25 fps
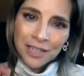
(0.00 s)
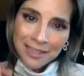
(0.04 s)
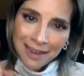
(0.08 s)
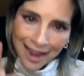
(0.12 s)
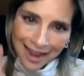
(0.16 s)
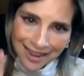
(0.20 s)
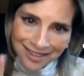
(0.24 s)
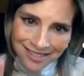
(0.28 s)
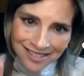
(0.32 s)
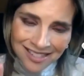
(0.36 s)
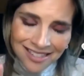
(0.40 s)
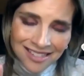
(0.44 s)

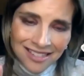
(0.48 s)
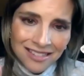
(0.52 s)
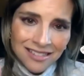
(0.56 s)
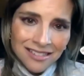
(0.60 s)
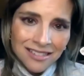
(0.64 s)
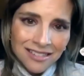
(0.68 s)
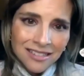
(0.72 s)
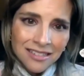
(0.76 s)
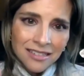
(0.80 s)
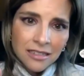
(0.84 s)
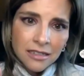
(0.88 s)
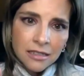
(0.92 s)
yes,
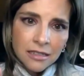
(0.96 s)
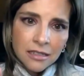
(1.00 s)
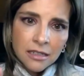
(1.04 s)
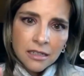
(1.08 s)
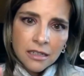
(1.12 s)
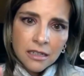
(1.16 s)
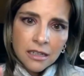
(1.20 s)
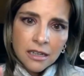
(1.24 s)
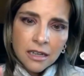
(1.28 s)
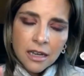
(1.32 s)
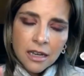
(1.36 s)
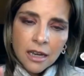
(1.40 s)

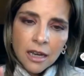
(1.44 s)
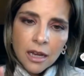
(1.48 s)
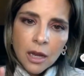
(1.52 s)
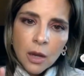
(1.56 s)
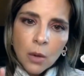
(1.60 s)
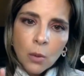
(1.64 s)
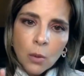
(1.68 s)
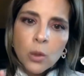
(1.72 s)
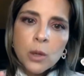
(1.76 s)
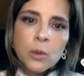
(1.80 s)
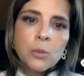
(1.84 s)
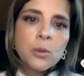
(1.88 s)

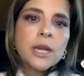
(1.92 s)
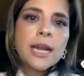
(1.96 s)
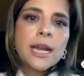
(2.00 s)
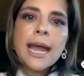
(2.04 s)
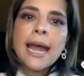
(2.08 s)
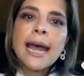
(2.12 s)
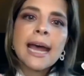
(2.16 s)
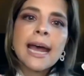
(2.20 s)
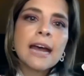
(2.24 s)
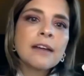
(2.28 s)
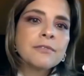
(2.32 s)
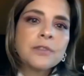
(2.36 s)
we would
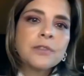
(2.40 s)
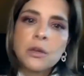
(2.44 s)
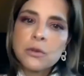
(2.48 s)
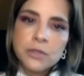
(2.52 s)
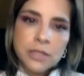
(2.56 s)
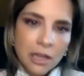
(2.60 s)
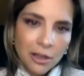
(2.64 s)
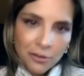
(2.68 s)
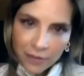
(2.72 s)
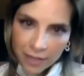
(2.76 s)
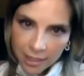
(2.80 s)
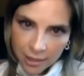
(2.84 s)
have no
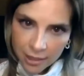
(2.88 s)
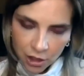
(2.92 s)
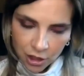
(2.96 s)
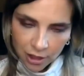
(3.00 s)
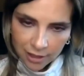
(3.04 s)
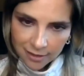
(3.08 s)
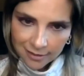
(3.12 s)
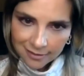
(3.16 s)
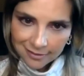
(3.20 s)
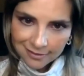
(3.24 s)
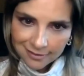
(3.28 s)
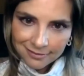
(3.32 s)

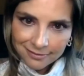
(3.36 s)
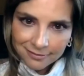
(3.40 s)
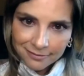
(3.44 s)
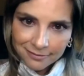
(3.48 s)
salvation.